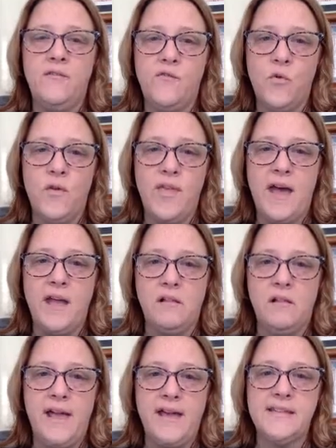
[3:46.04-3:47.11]
for that
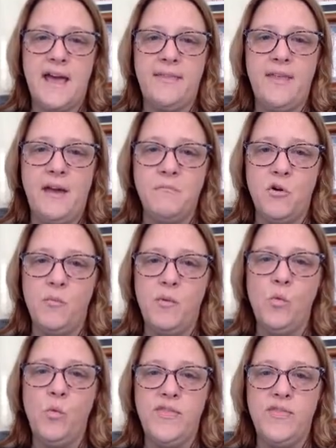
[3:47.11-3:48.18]
class at that
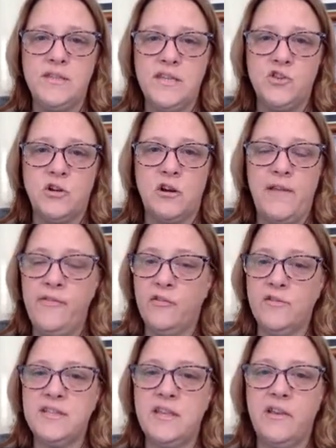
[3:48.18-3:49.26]
moment with the teacher and they're
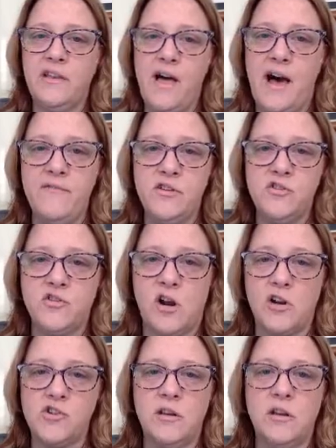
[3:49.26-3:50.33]
receiving live
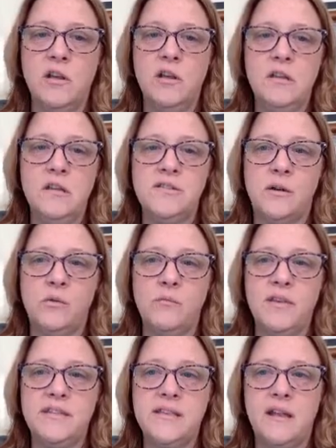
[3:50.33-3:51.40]
instruction. So it would
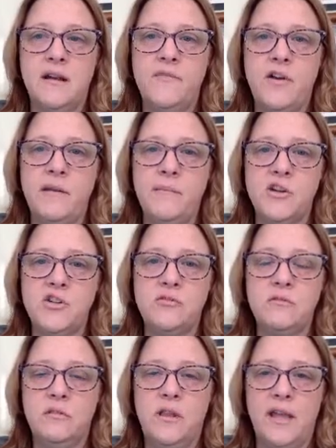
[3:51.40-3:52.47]
be set up very much
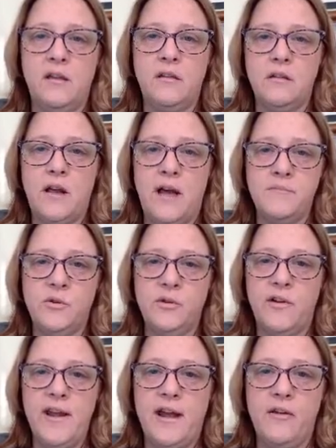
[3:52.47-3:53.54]
like I'm doing
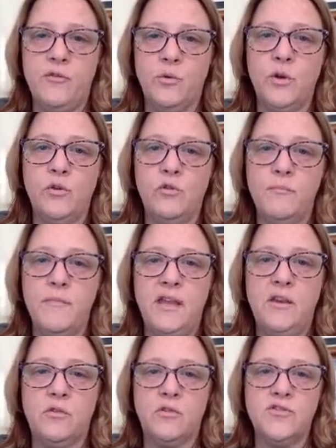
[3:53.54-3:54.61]
right now through a Google
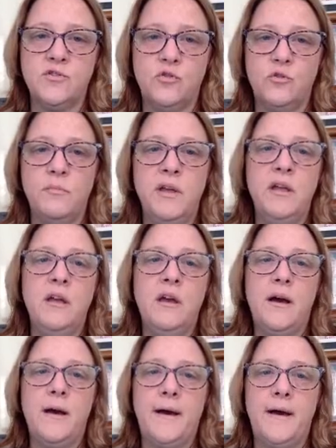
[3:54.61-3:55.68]
Meet or a Zoom.
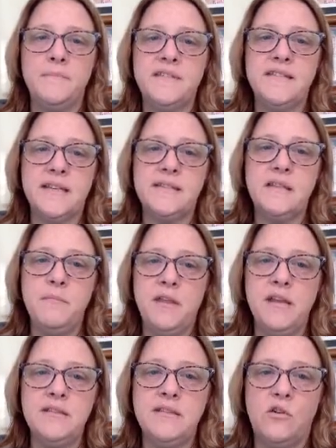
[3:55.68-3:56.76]
60
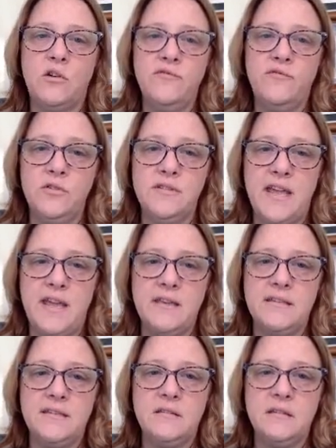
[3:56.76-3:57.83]
minutes on full
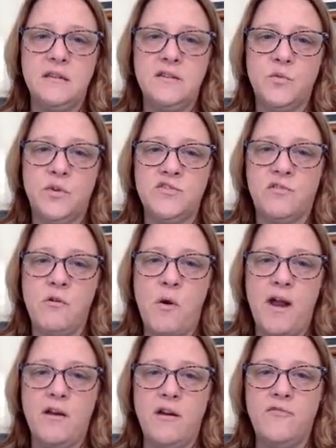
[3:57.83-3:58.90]
days is what is
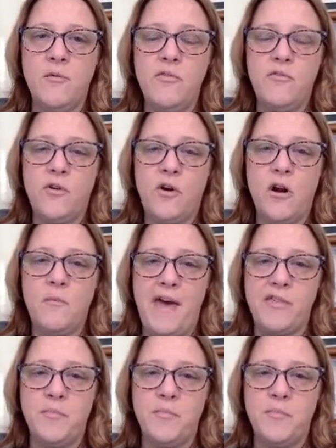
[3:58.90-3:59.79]
required for our math